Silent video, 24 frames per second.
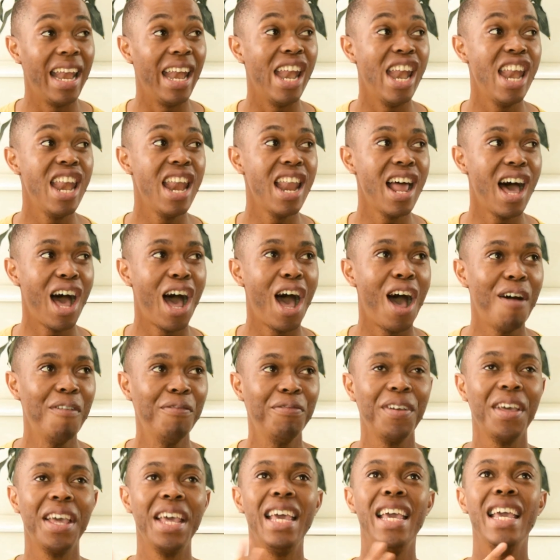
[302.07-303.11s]

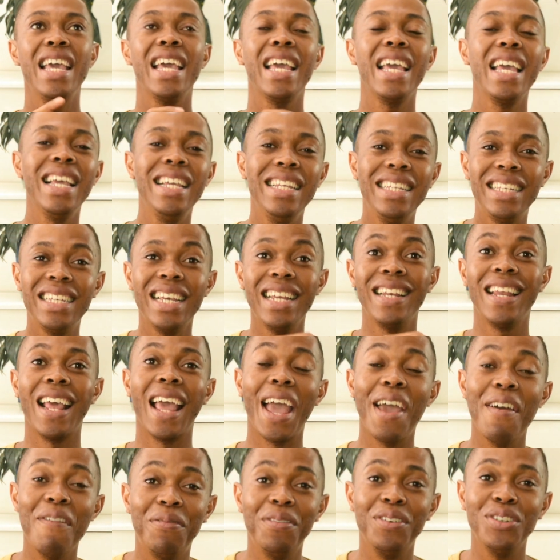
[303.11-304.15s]
love each and
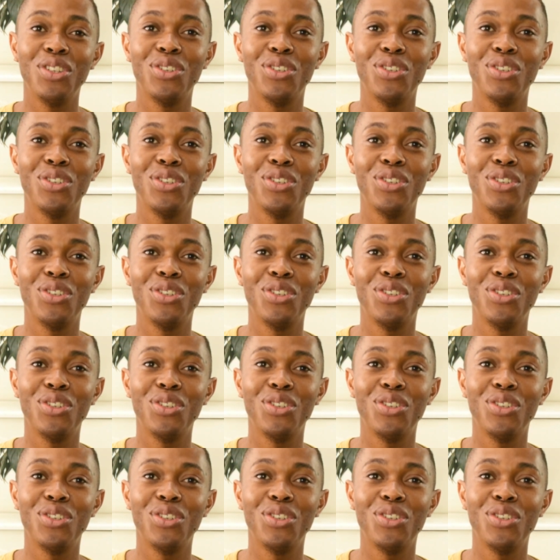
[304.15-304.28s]
every